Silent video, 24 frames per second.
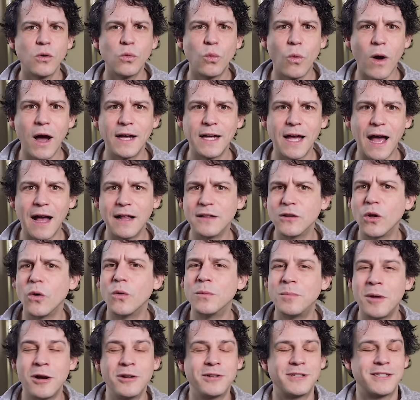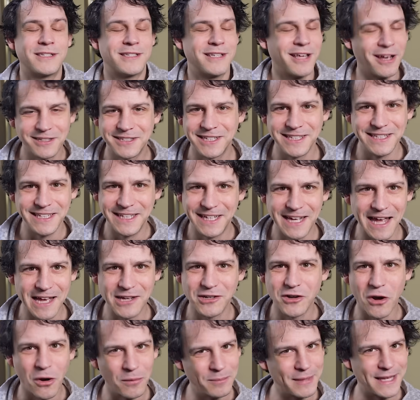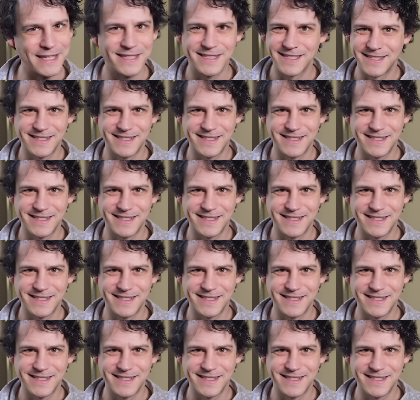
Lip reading: why I'll almost certainly get comments